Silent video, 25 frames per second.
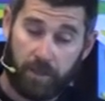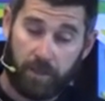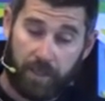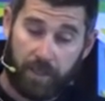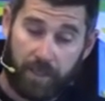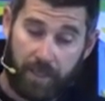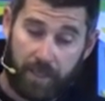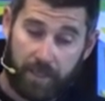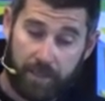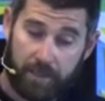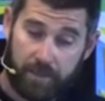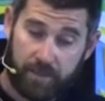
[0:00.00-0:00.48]

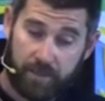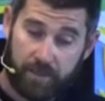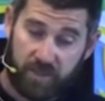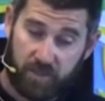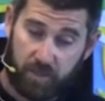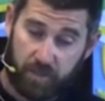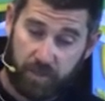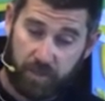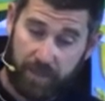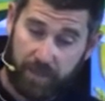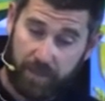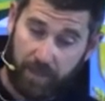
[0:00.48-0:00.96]
he is
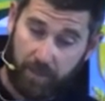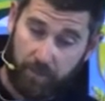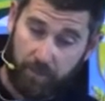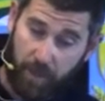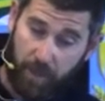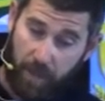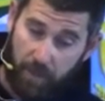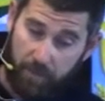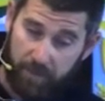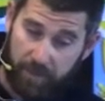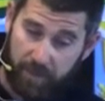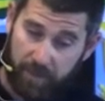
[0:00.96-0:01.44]
speaking
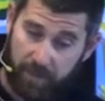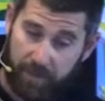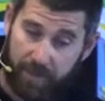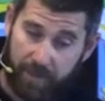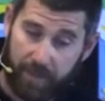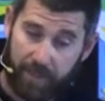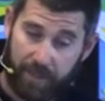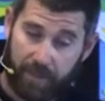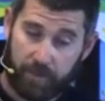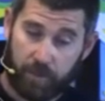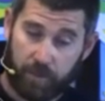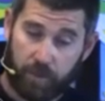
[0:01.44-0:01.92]

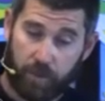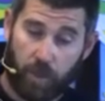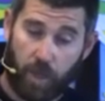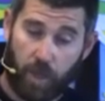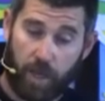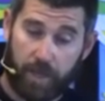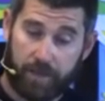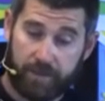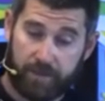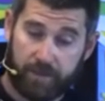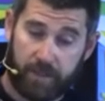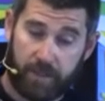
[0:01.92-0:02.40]
publicly, and they're
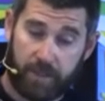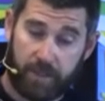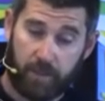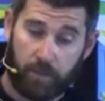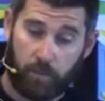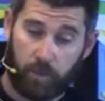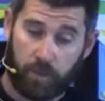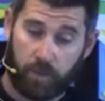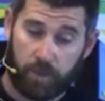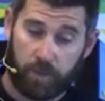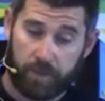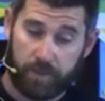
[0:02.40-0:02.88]
not saying a
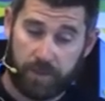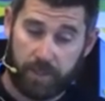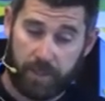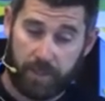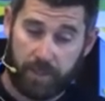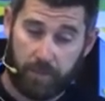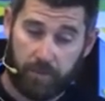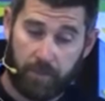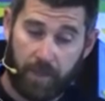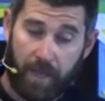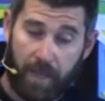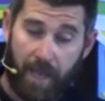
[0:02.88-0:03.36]
word to
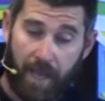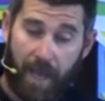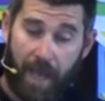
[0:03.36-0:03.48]
him.